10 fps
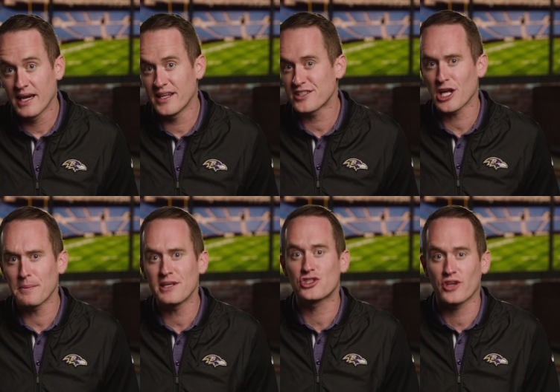and it's going
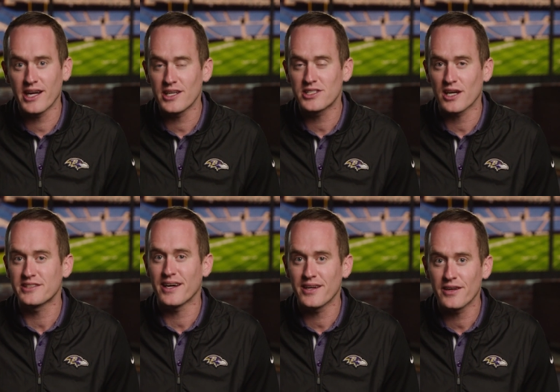to be strange, I'll
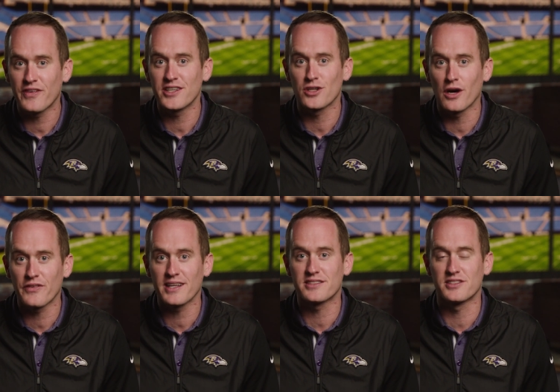tell you, facing off
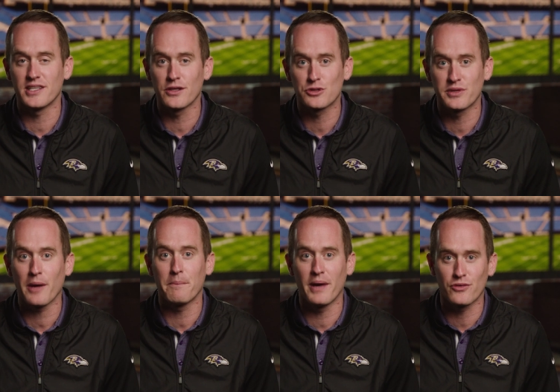against the Steelers
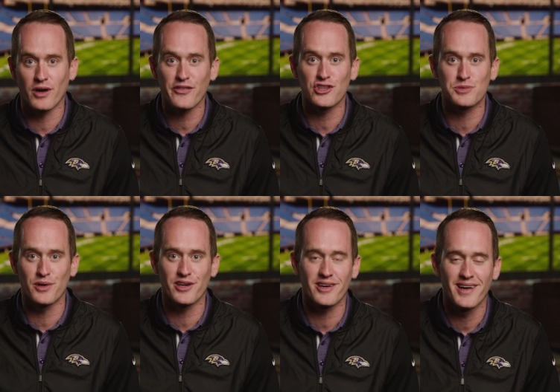without Ben
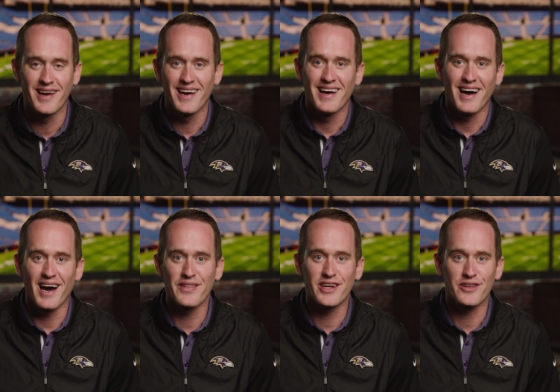Roethlisberger
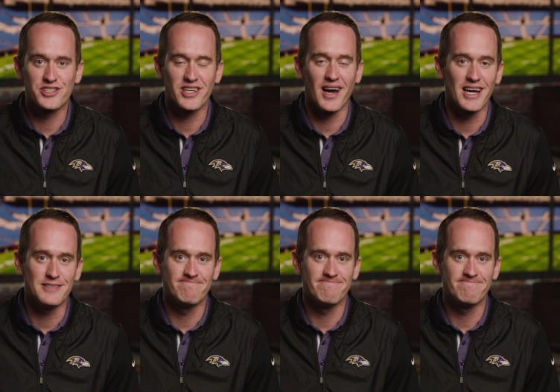on the other side.